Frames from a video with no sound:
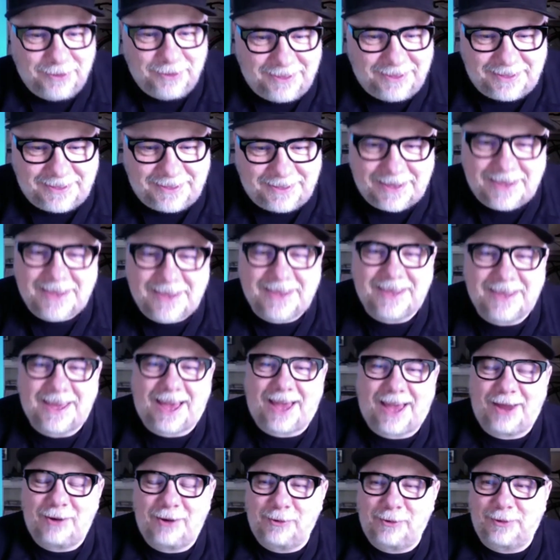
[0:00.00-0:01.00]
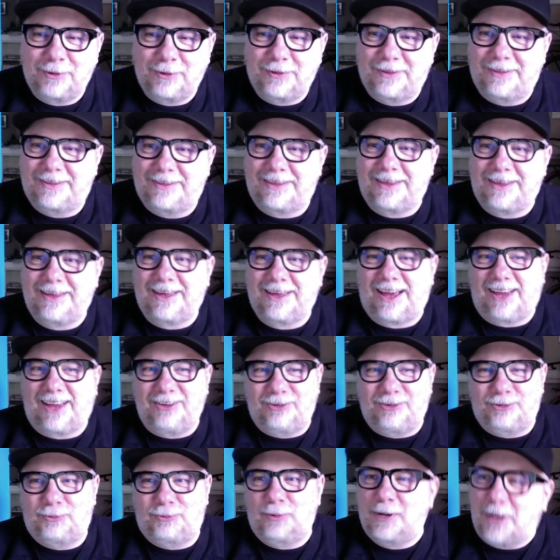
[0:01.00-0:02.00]
uh, I was, uh,
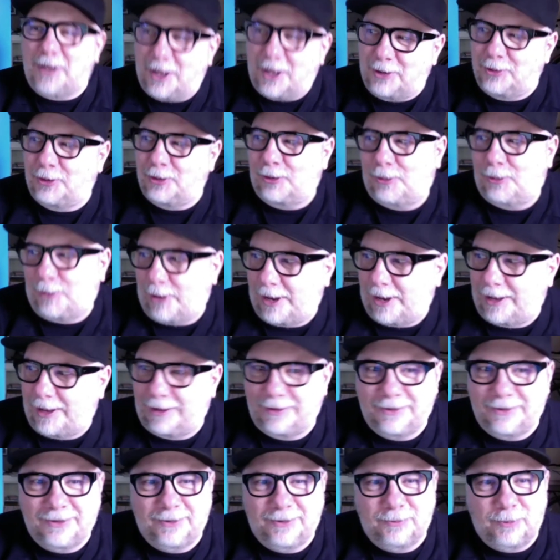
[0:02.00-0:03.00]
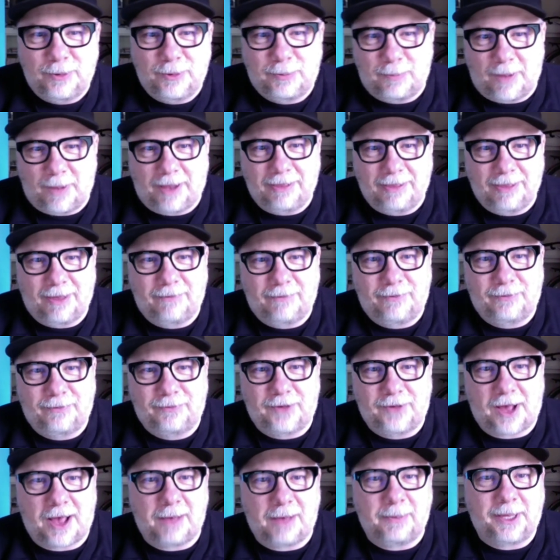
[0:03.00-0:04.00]
I just went underground with my love of
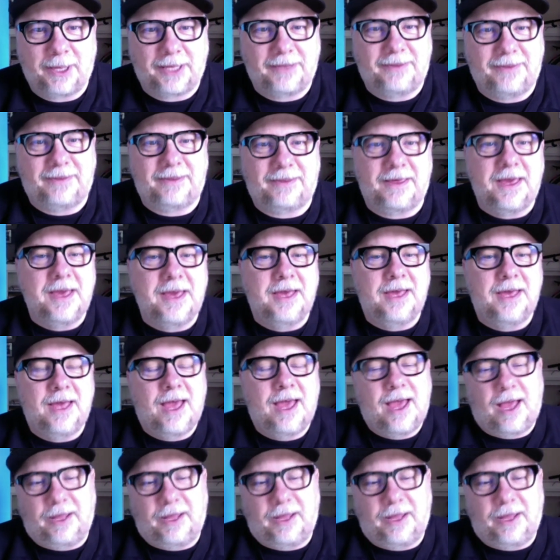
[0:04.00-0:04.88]
comics. And